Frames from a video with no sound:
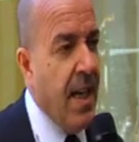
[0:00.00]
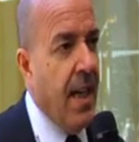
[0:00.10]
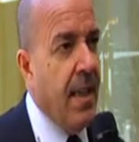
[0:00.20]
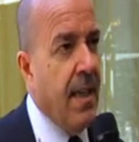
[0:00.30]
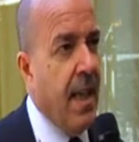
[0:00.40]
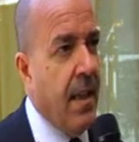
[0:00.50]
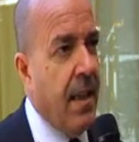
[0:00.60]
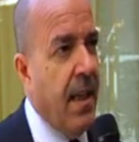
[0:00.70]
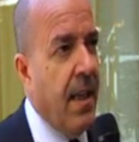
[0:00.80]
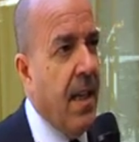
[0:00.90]
and the other
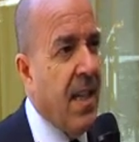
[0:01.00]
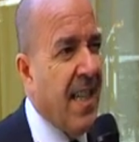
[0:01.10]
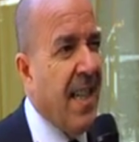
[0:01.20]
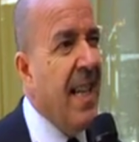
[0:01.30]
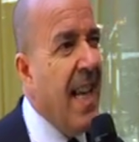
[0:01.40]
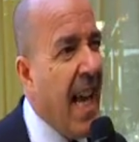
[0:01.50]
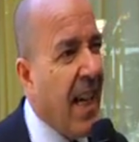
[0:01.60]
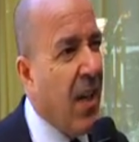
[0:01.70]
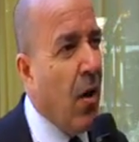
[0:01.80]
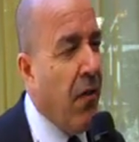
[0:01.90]
thing is
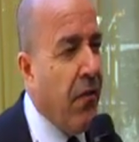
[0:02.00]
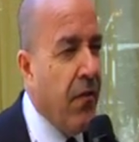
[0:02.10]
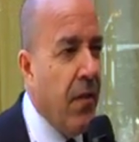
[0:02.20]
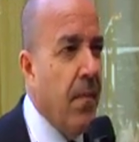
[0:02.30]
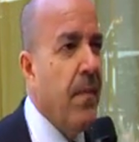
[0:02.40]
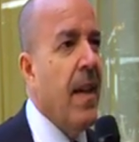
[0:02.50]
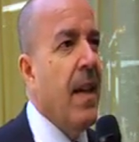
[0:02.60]
lack of